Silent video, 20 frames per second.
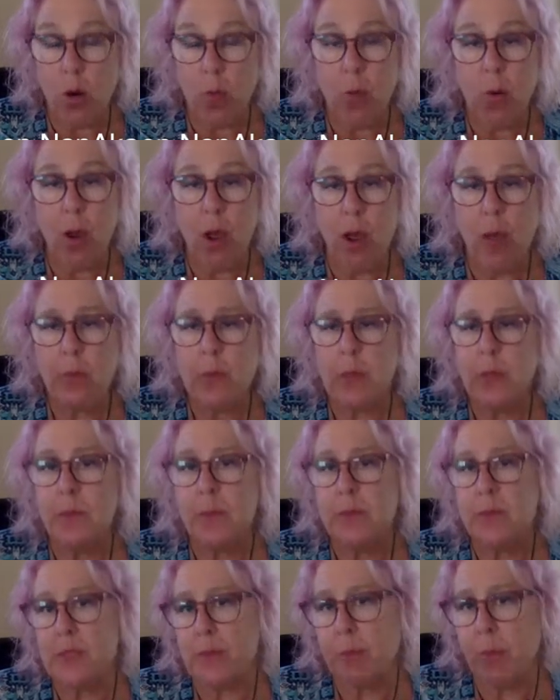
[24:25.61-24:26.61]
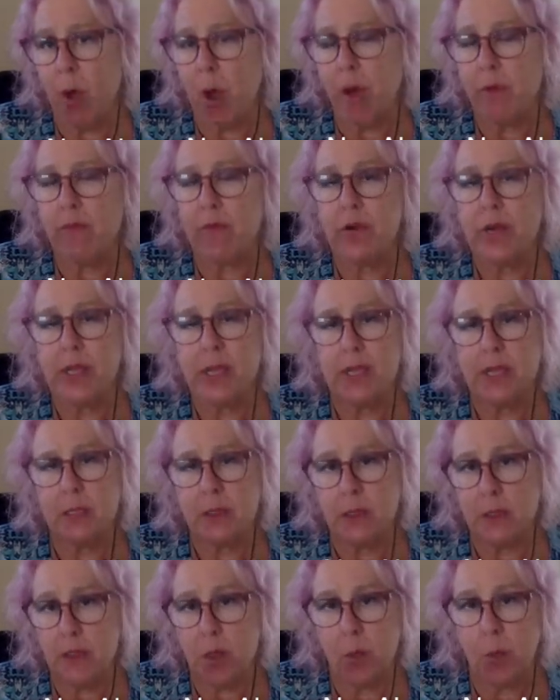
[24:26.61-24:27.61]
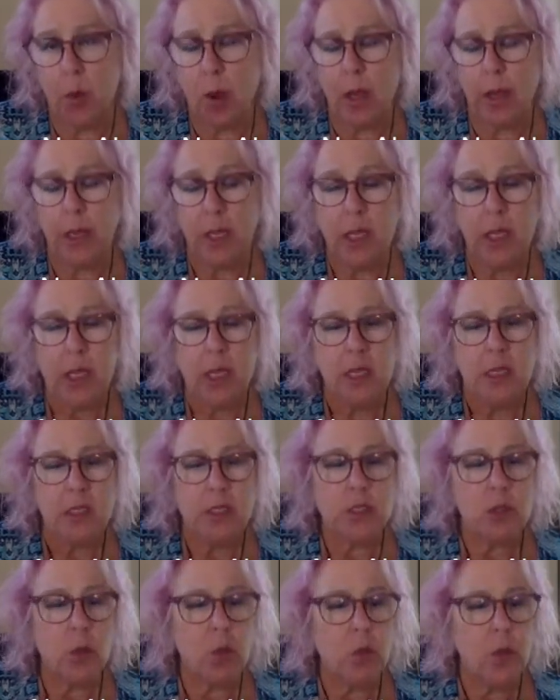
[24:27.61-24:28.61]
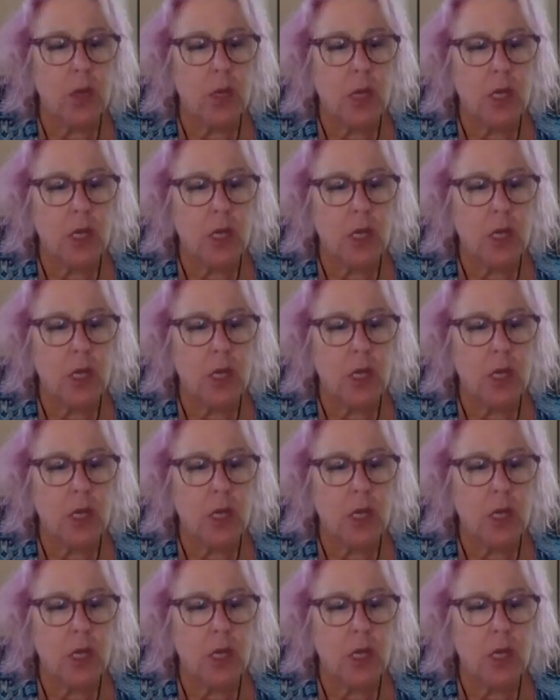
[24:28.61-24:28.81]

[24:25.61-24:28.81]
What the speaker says: problems and poverty and so on. So